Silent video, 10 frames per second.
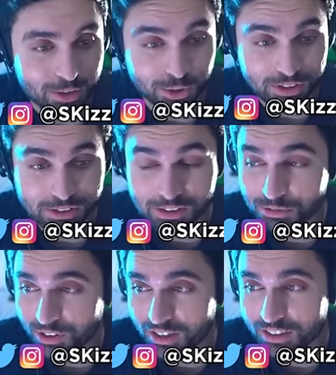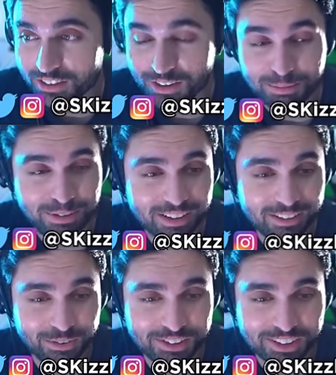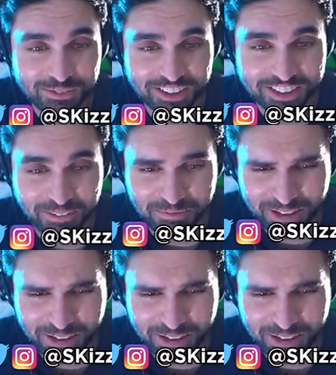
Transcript: Yo, this scene right here completely redeemed the game.